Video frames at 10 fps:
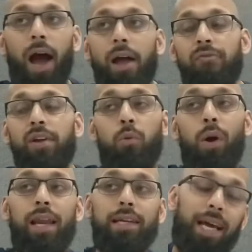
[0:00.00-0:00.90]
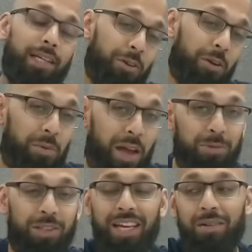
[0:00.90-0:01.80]
I think Weili Zhang's going to be
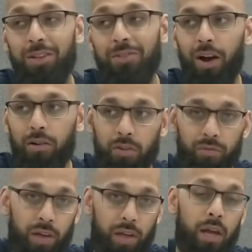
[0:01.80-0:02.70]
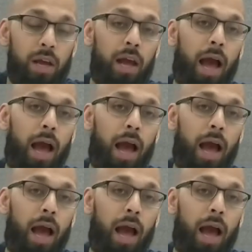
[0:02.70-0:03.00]
able to keep this fight on the feet